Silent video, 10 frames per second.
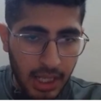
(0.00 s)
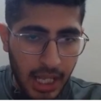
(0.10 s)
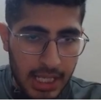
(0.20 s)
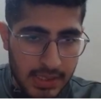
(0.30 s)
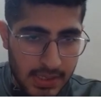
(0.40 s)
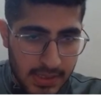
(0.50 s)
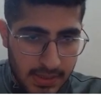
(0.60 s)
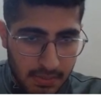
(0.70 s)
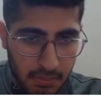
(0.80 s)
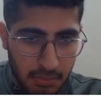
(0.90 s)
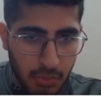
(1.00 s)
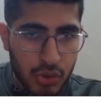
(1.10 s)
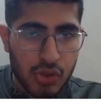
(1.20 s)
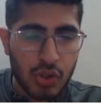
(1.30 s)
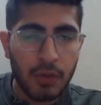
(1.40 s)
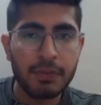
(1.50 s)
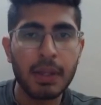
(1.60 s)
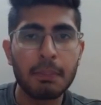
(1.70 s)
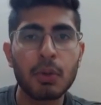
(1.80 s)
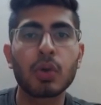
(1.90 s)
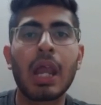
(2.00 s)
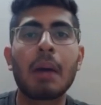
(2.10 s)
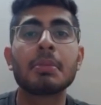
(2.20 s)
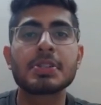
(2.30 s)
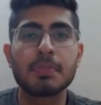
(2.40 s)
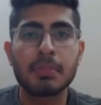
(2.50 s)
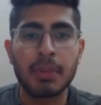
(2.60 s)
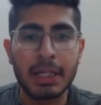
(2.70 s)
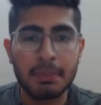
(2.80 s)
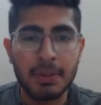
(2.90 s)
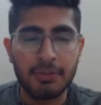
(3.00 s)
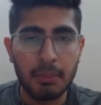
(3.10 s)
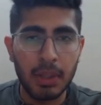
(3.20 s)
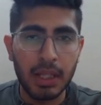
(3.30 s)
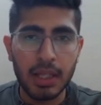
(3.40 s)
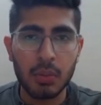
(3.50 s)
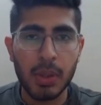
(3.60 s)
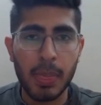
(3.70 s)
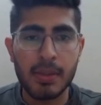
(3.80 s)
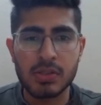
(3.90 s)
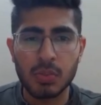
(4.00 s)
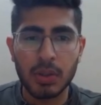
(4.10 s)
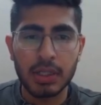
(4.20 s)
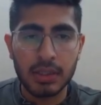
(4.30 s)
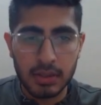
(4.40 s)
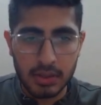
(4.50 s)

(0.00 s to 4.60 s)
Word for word: As most of the programmers might be familiar with this word,